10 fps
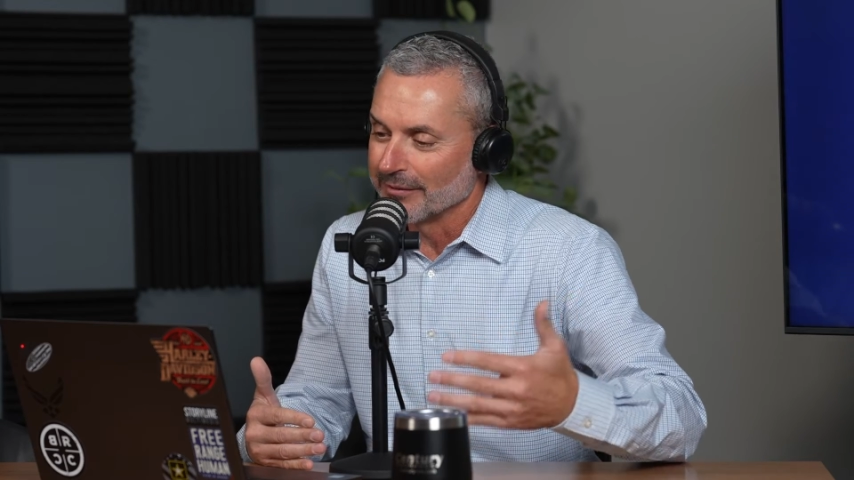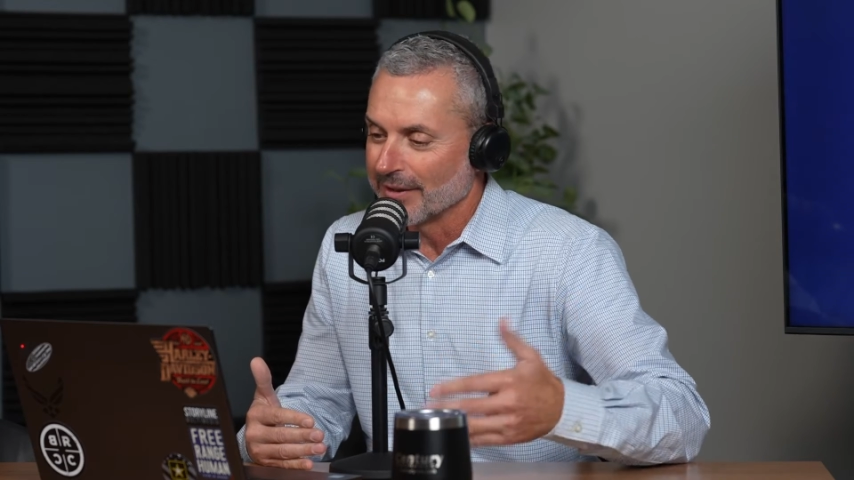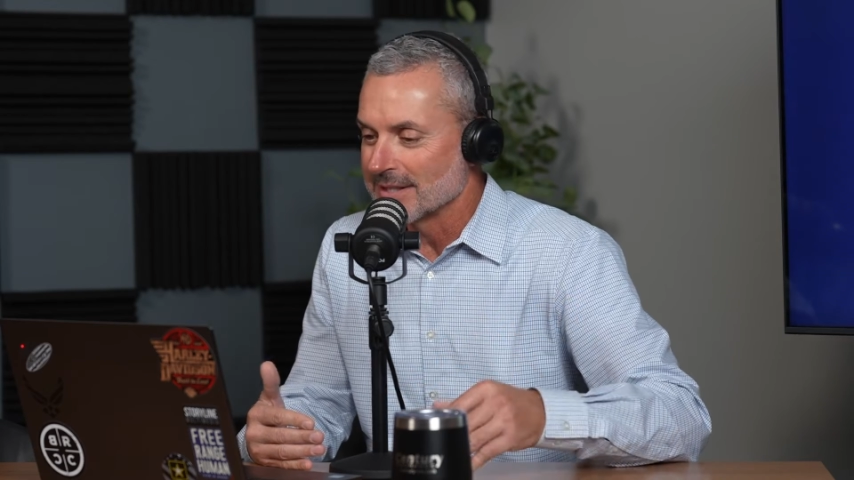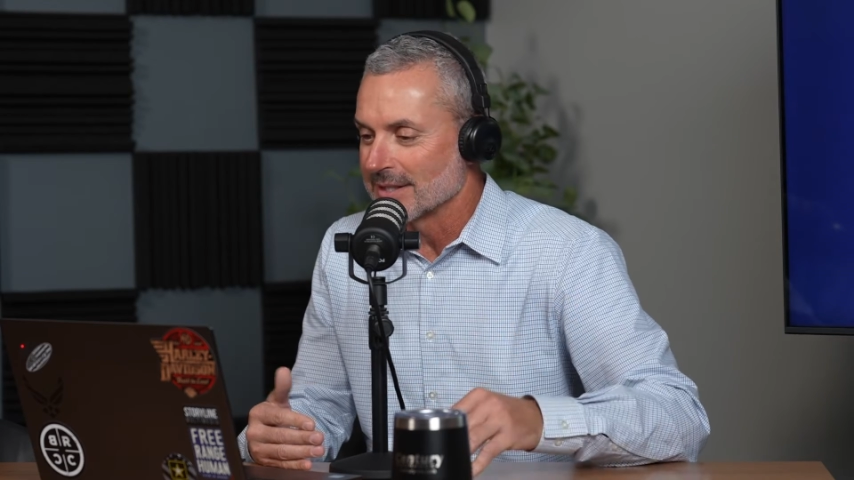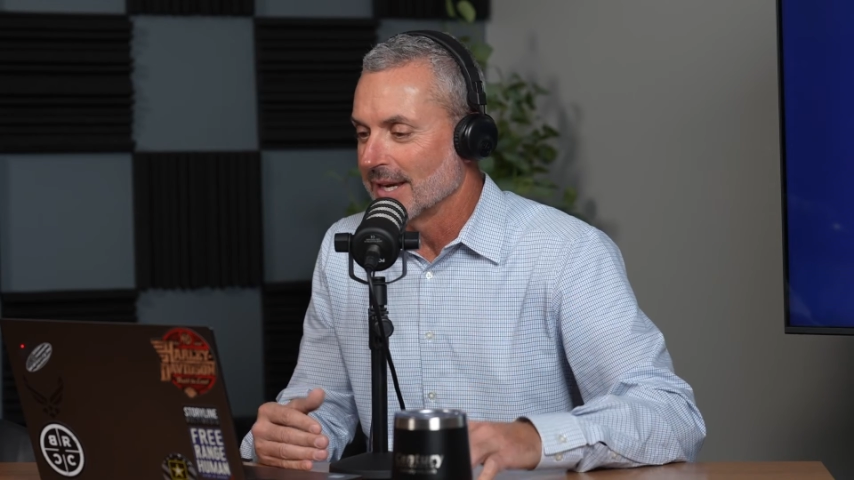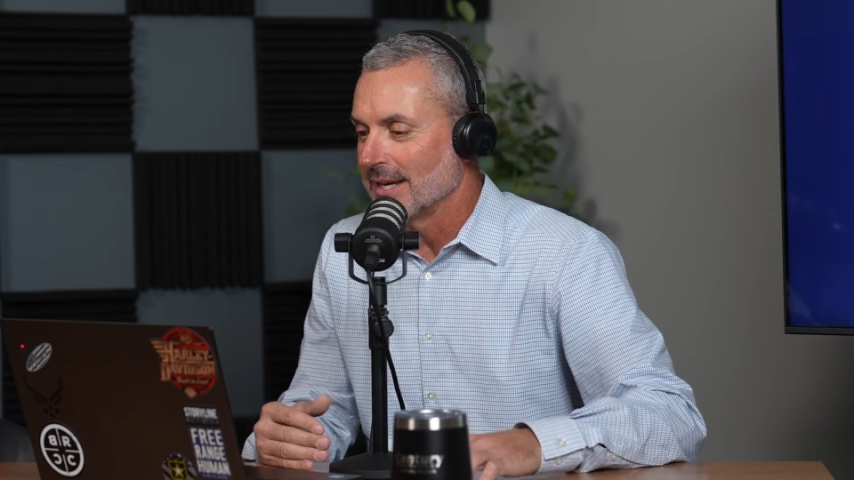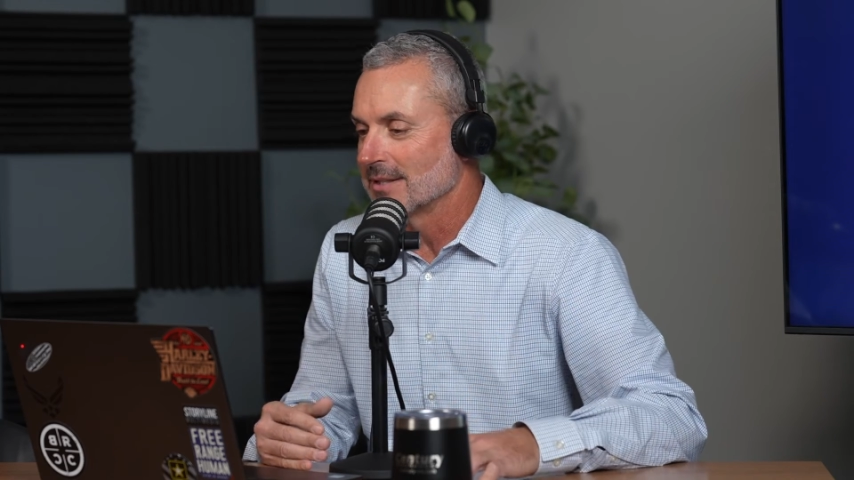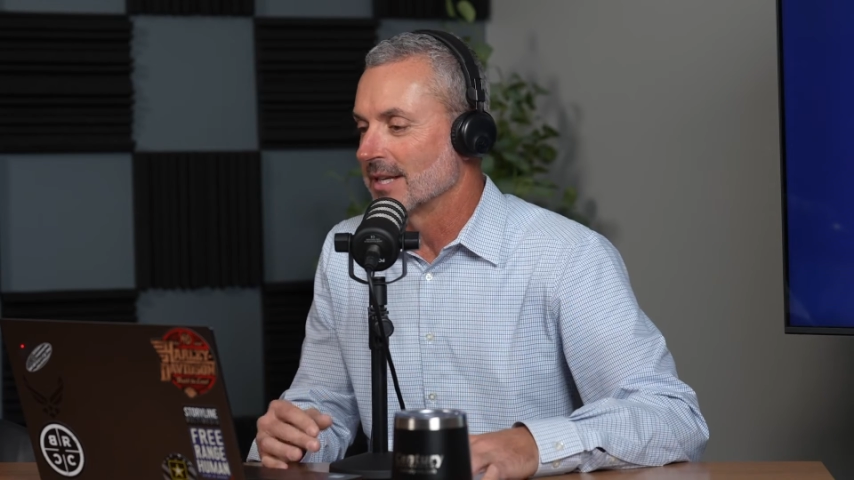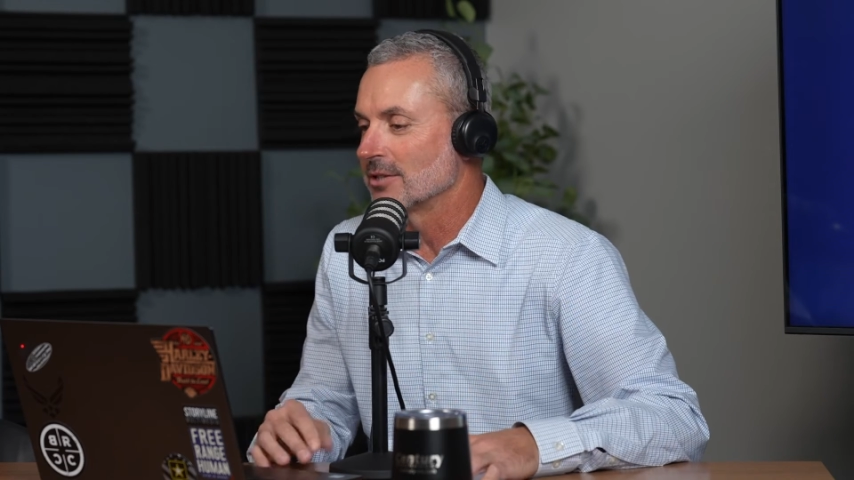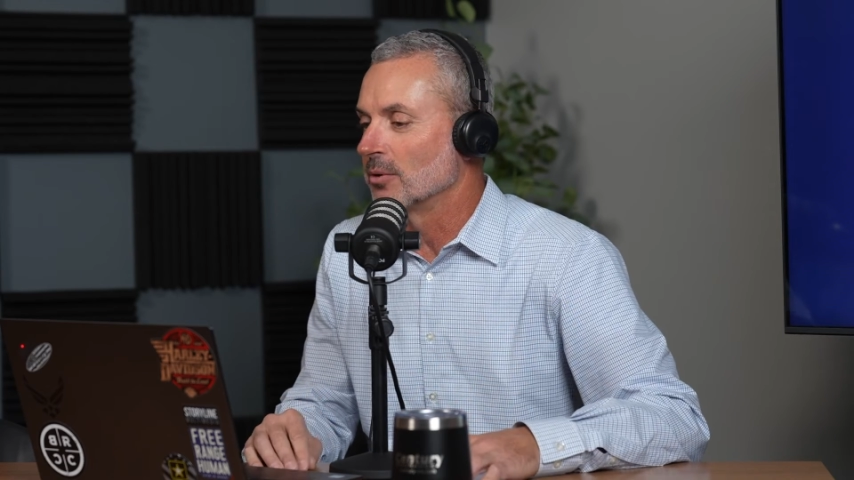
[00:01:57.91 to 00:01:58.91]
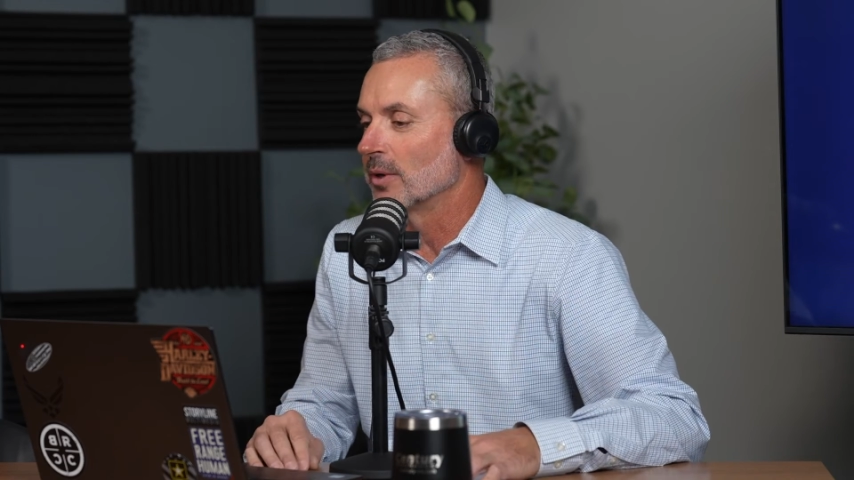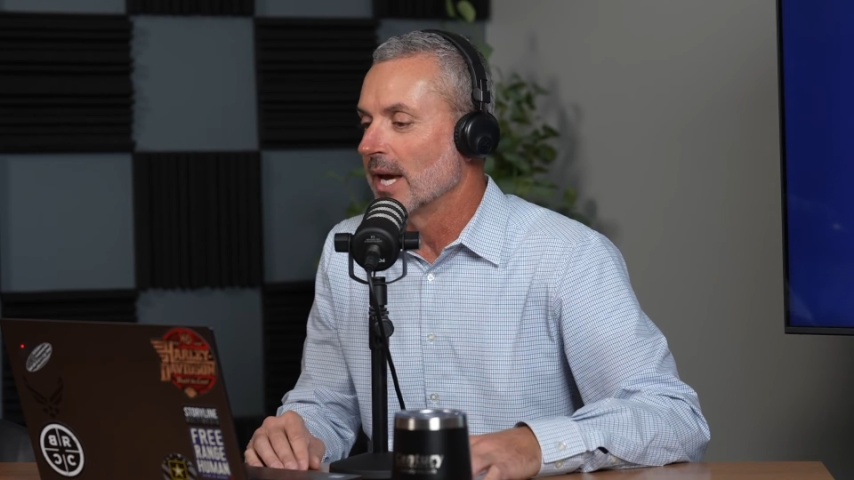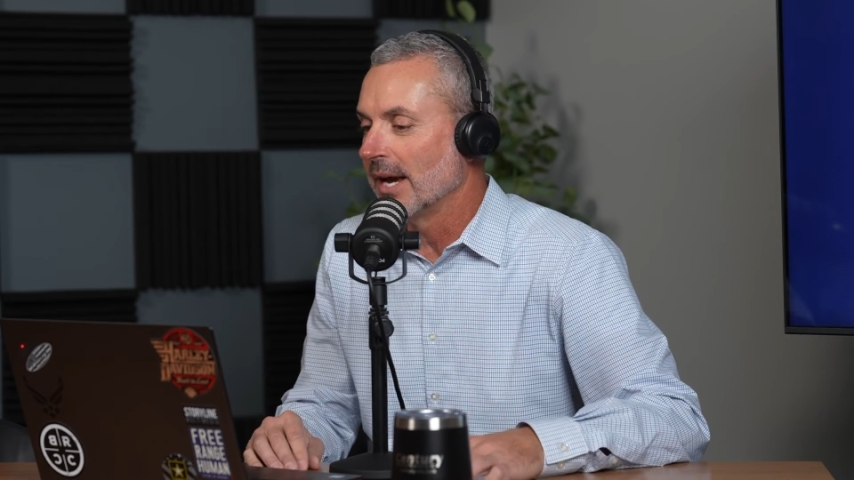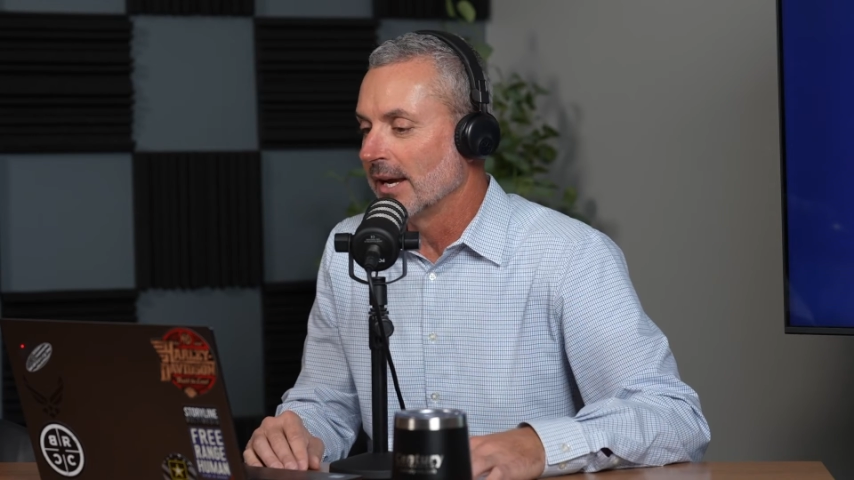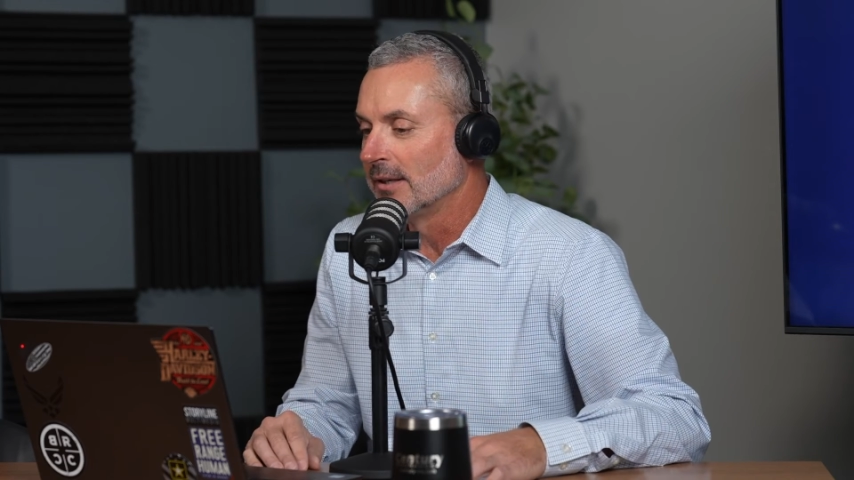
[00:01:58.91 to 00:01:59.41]
And if that's the case, that's
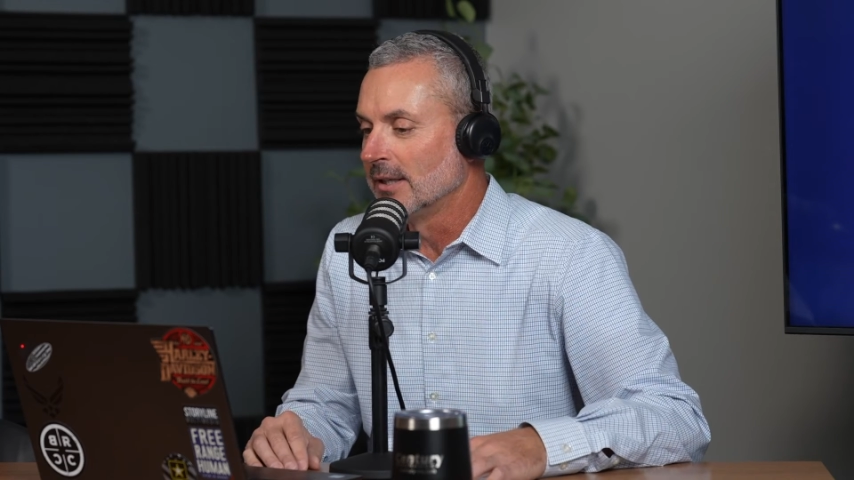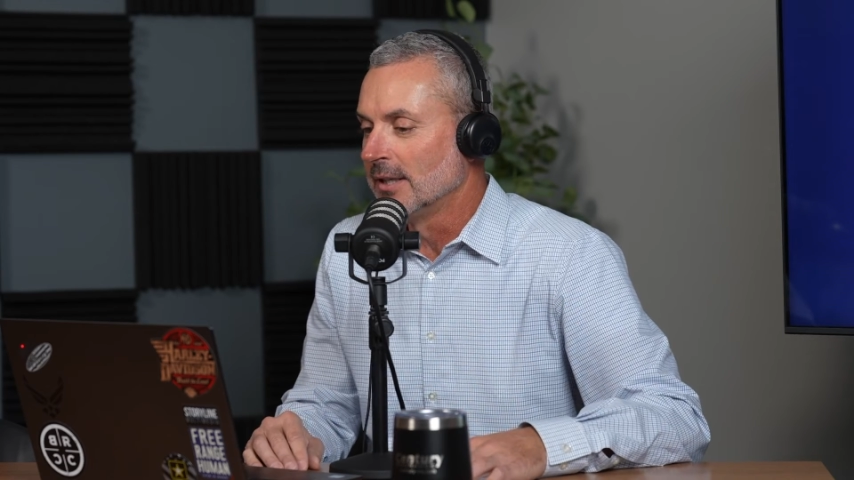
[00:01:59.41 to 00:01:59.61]
okay.